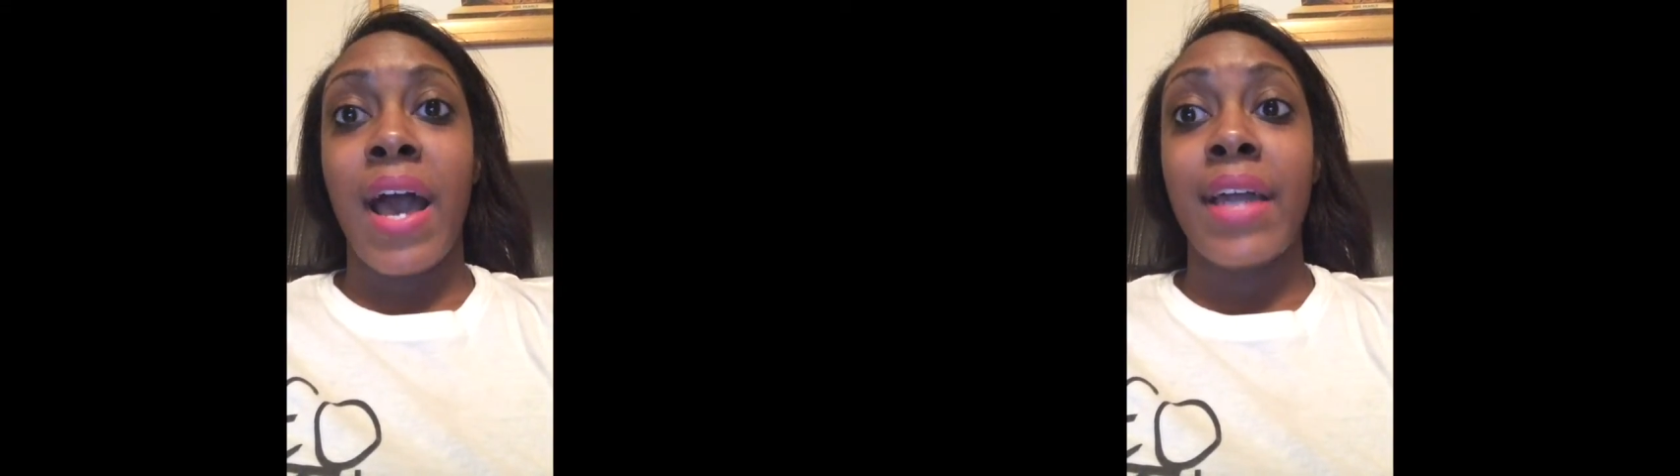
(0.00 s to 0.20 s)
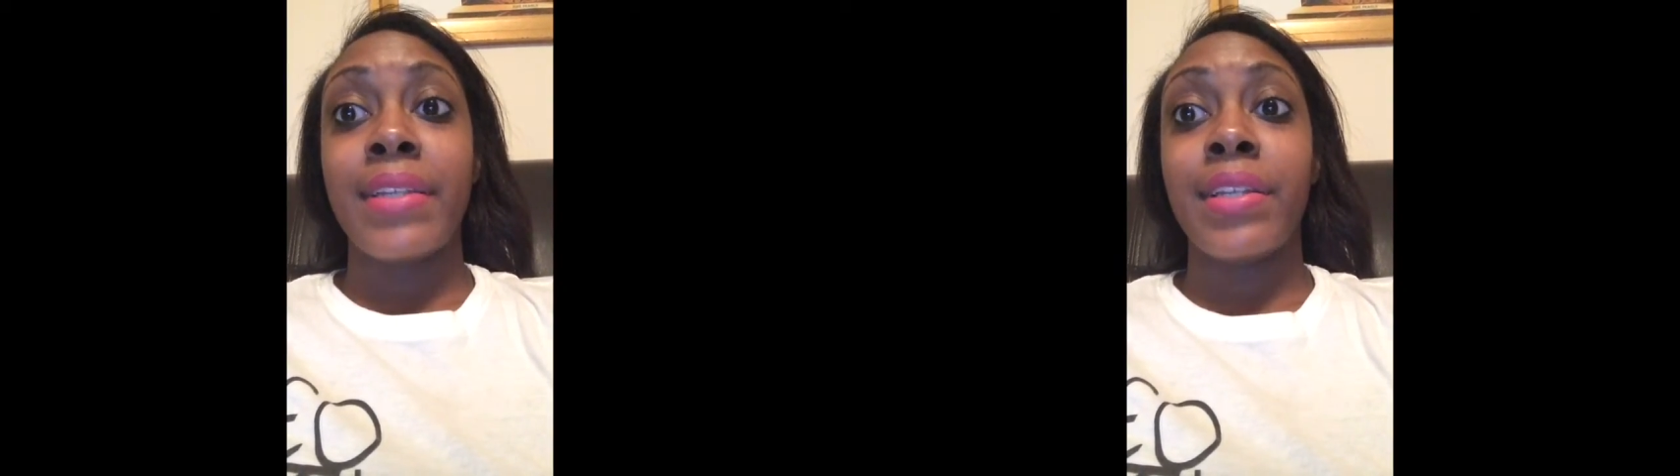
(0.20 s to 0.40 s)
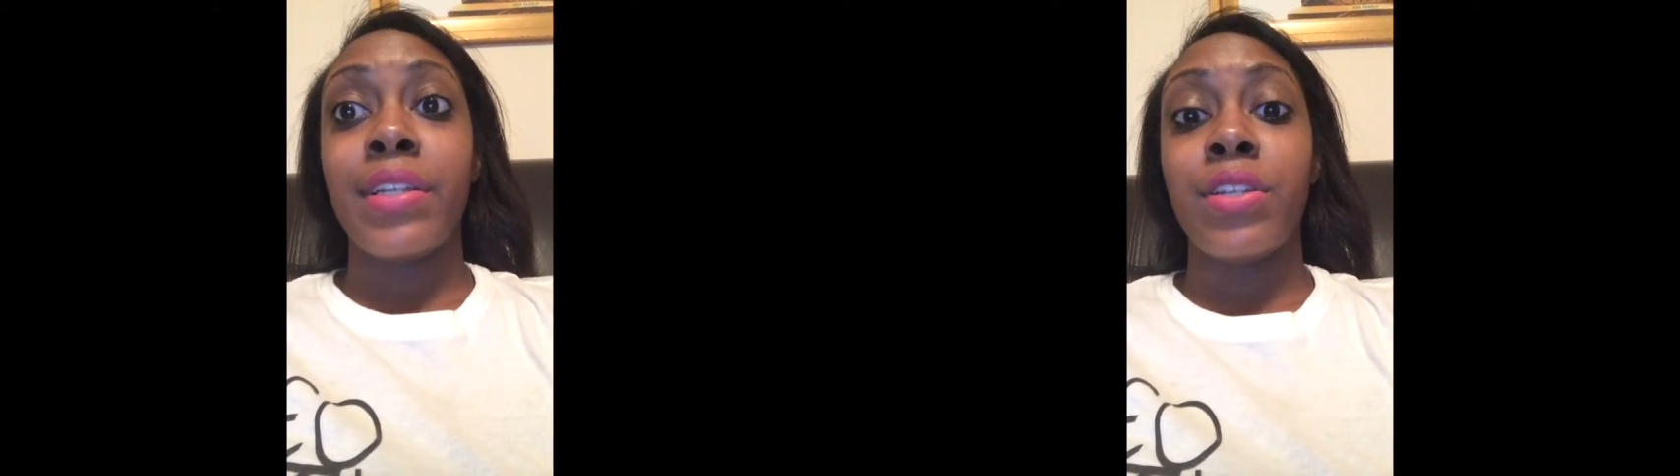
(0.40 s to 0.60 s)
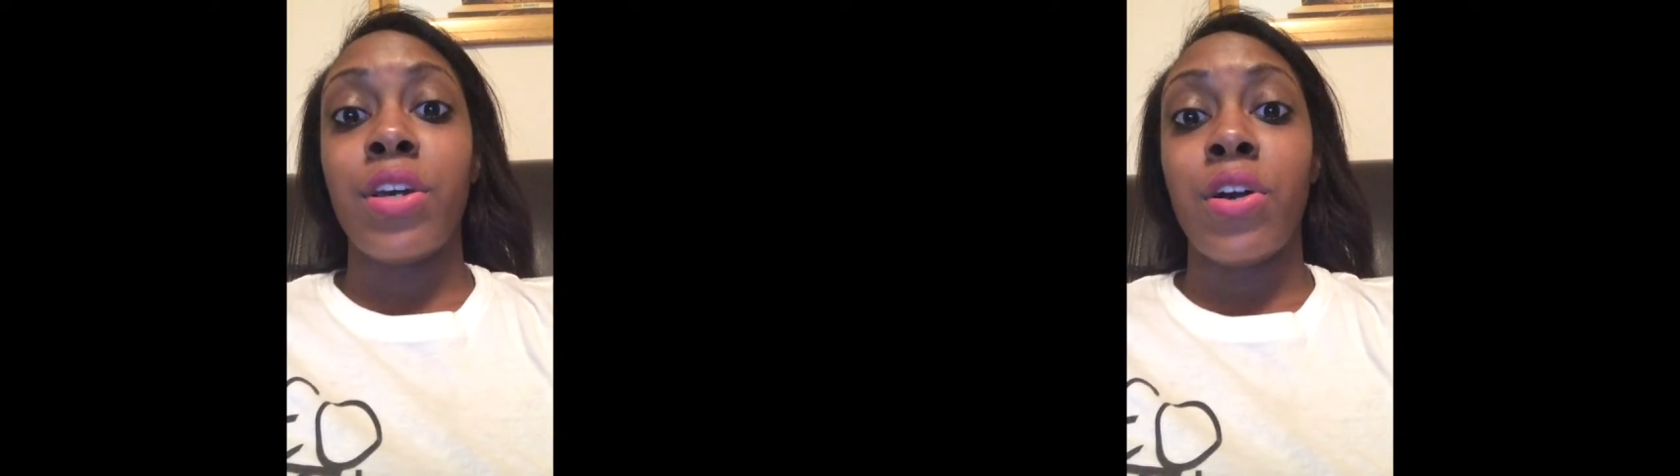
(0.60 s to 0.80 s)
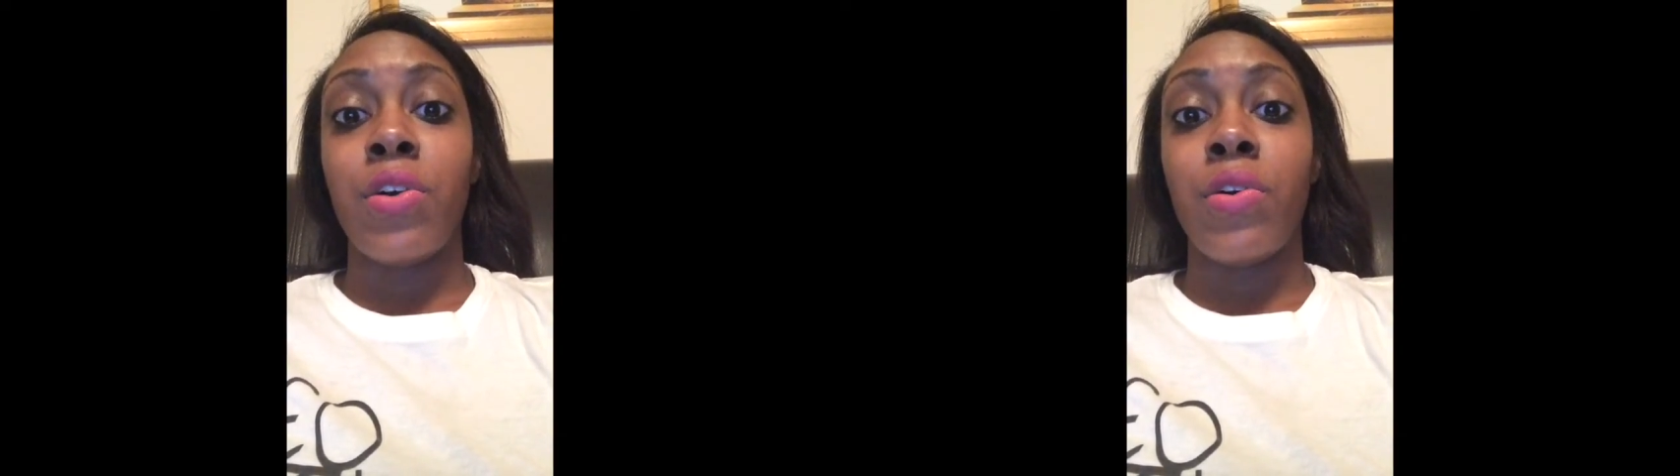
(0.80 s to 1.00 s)
I didn't
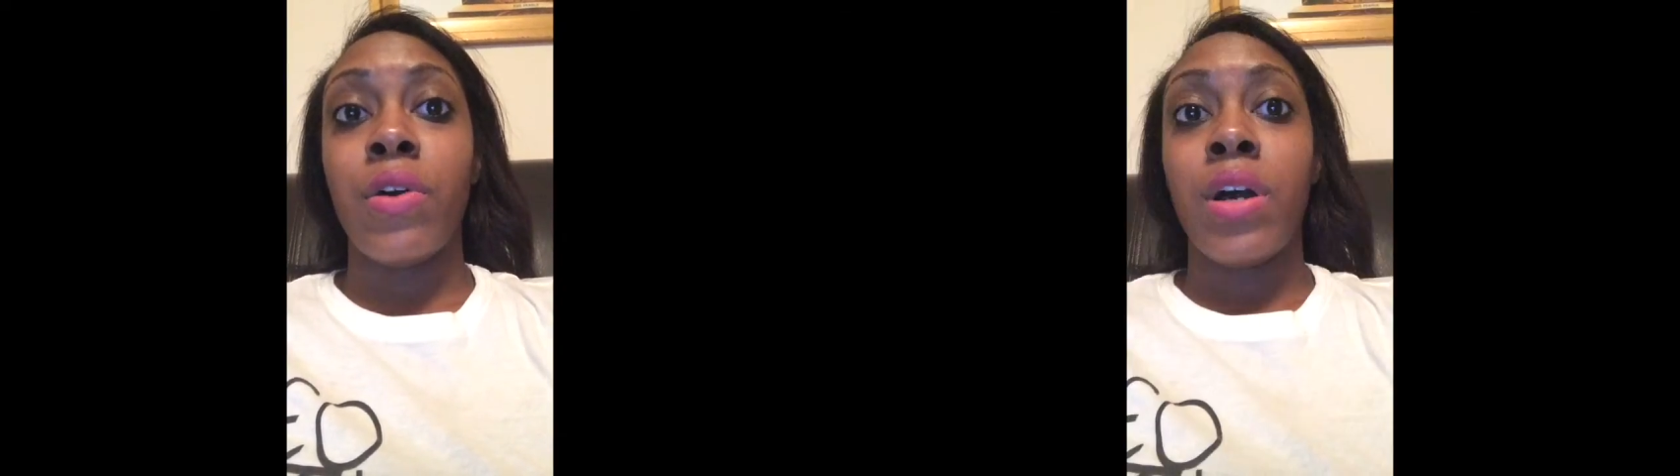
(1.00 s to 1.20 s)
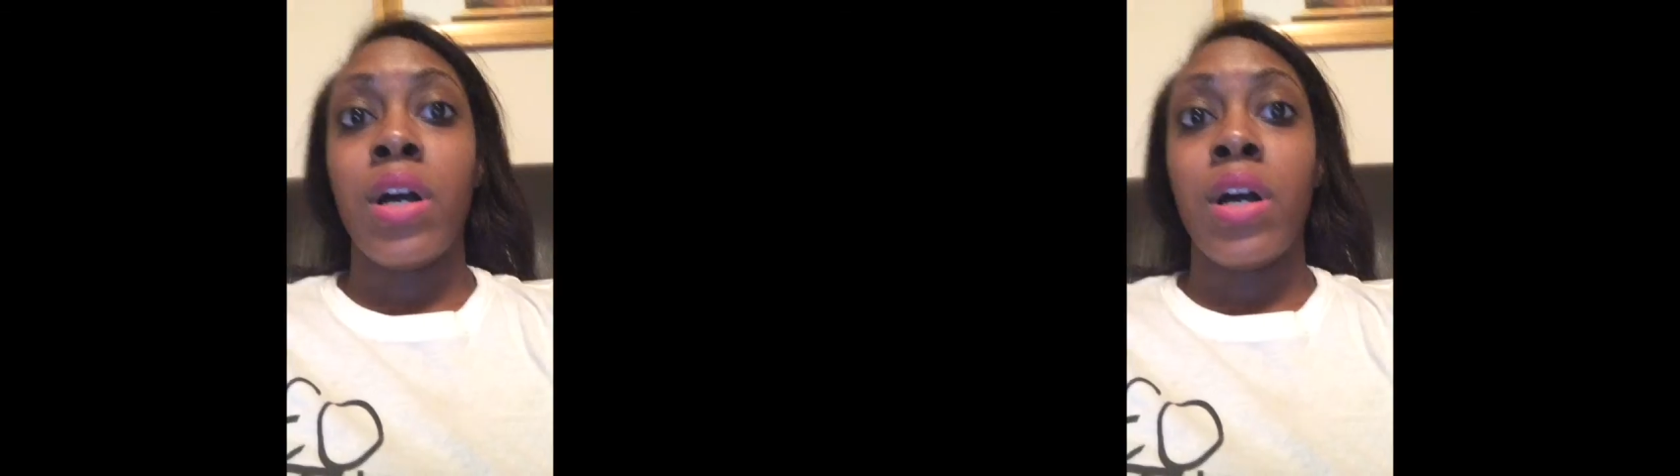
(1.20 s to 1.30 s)
know